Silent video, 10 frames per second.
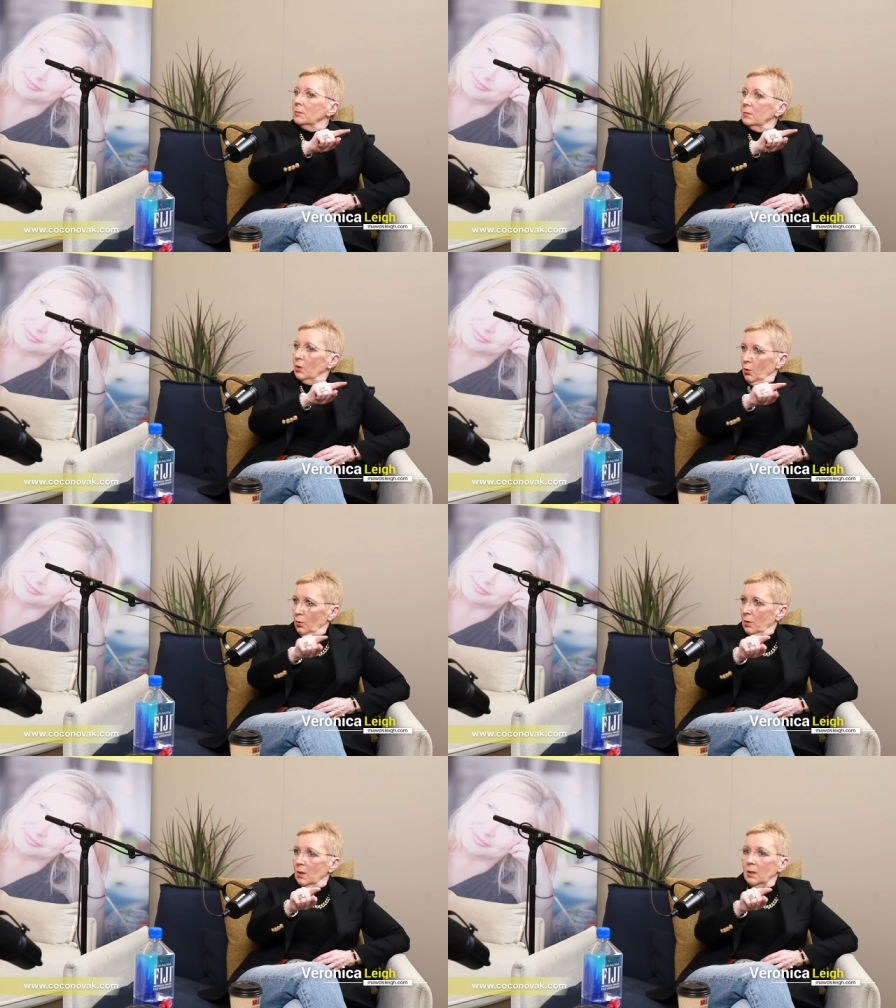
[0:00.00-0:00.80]

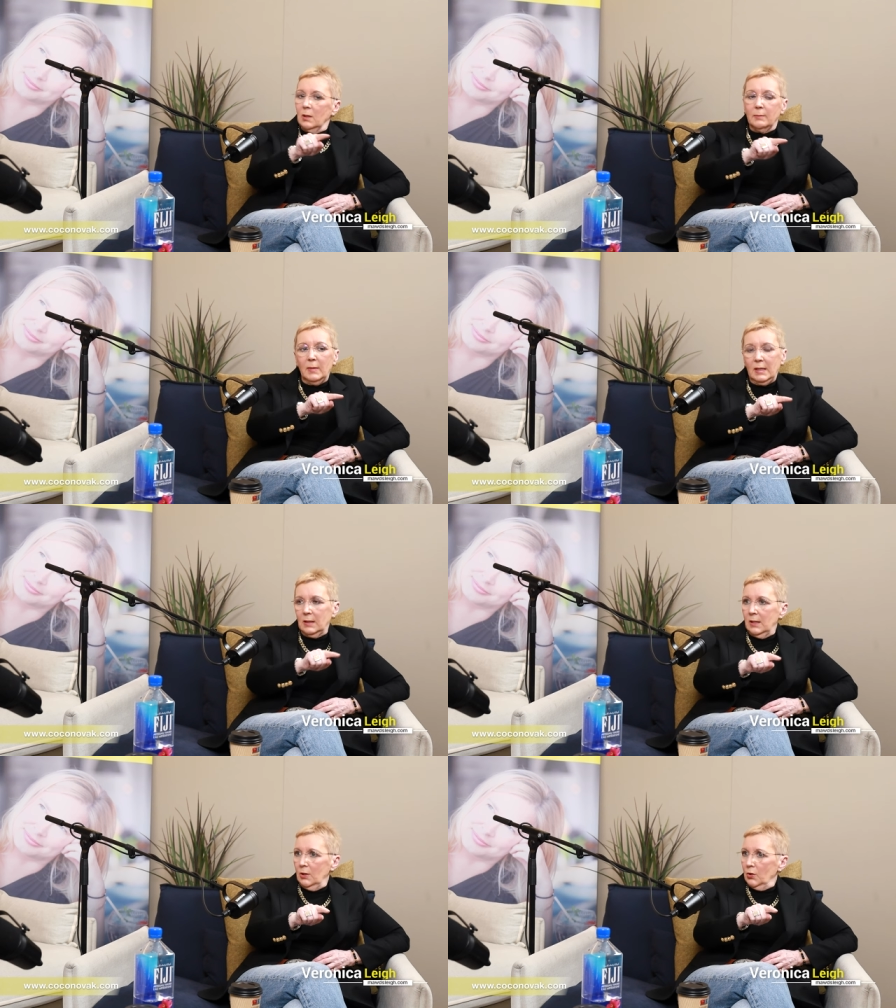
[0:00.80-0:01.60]
yoga and
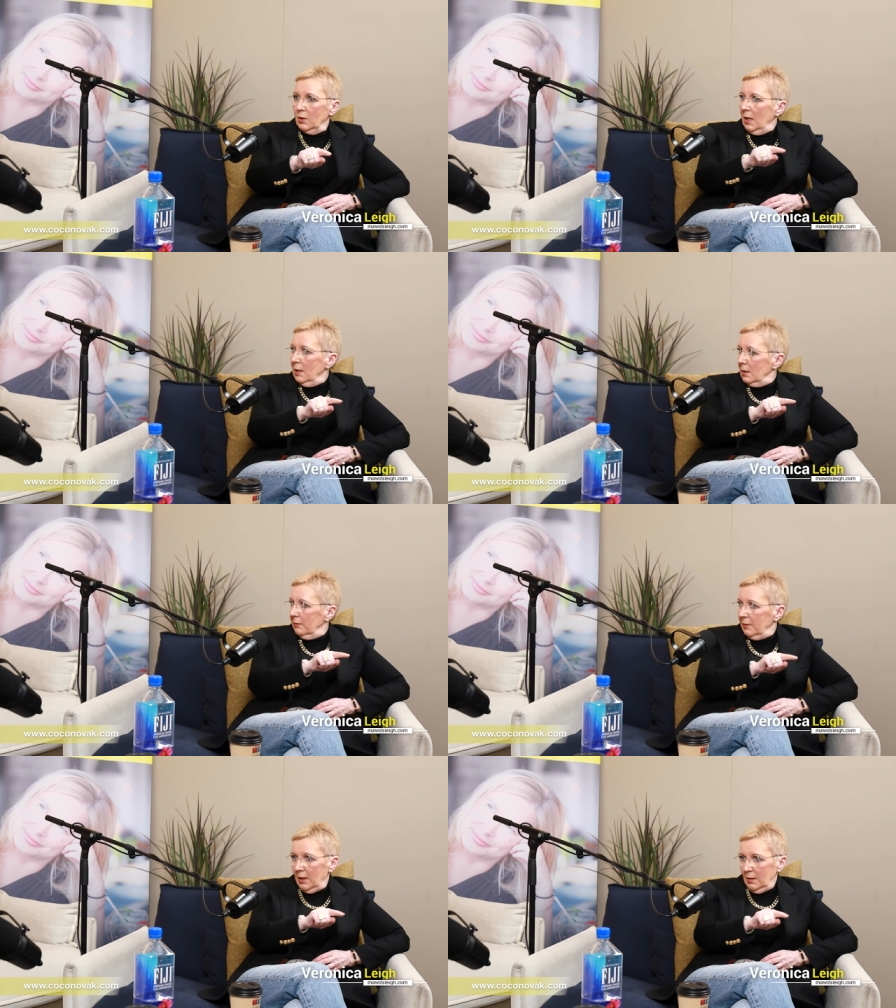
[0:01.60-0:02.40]
meditation. I had never
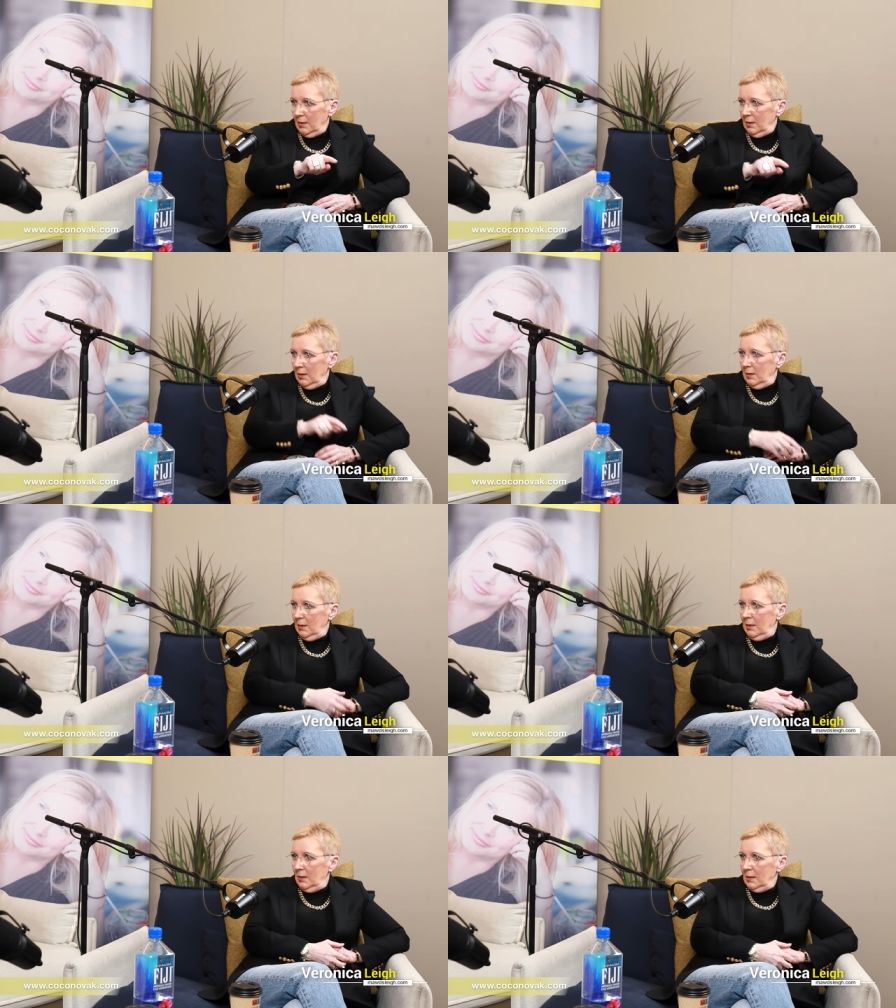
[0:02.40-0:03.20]
heard of any of
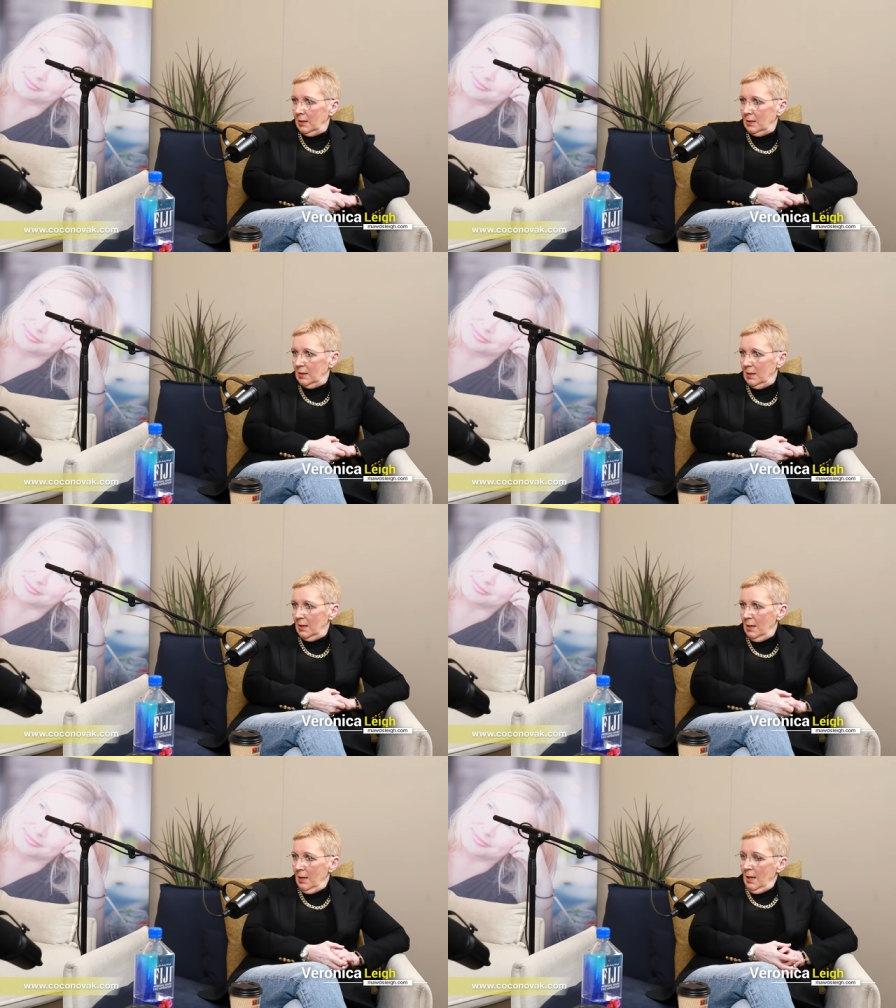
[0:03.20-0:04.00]
these things. Right.
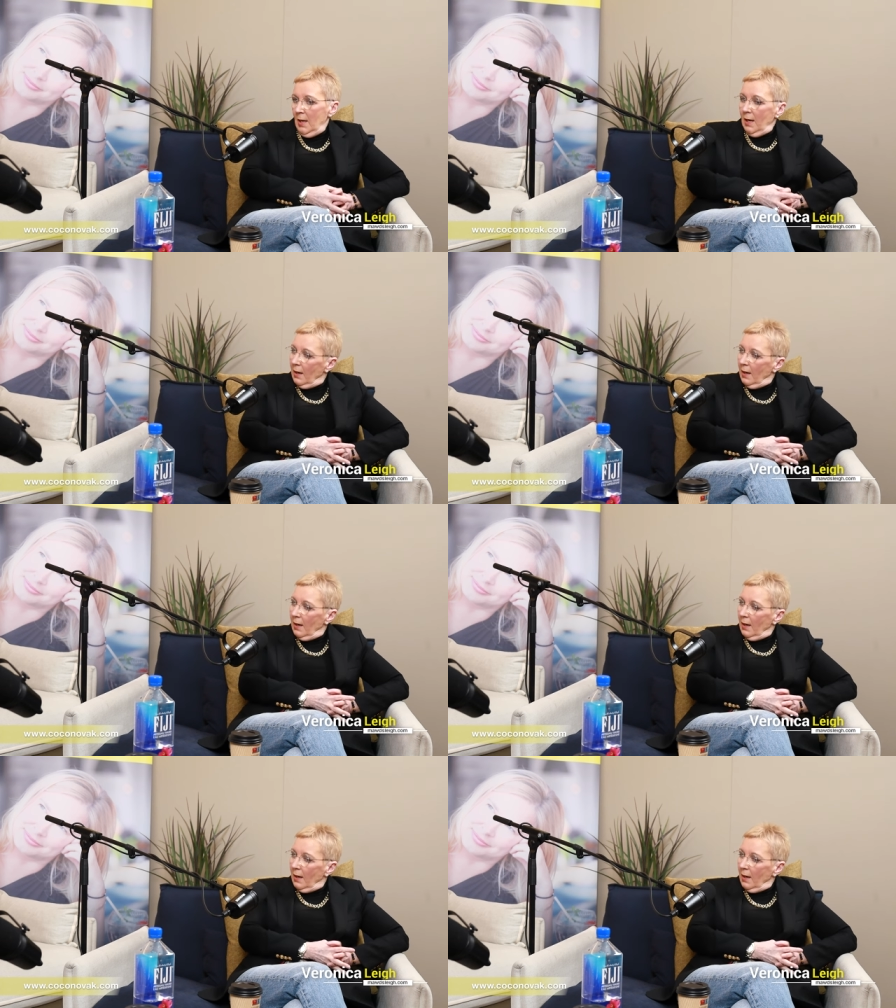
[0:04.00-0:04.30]
And